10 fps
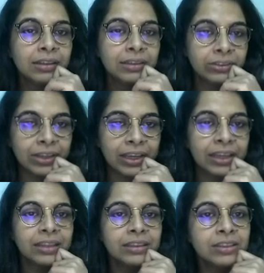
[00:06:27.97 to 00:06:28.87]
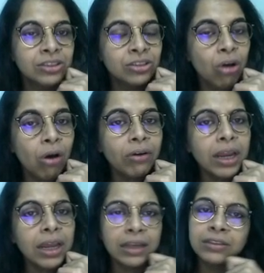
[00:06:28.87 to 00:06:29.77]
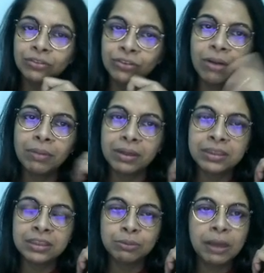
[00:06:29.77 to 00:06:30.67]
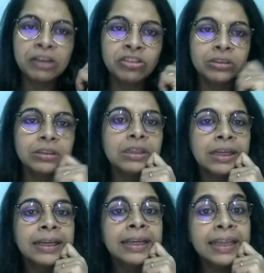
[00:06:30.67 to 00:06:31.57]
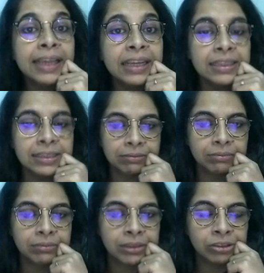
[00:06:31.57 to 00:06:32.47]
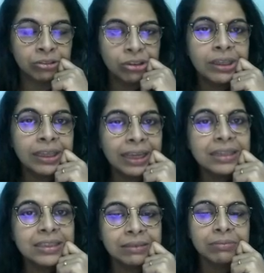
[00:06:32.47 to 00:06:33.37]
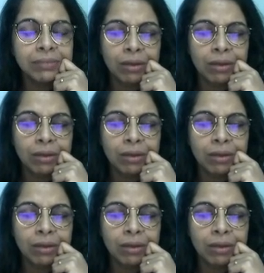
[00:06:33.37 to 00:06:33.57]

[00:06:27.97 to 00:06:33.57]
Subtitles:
Okay. The story is from a special kingdom. You know, kingdom.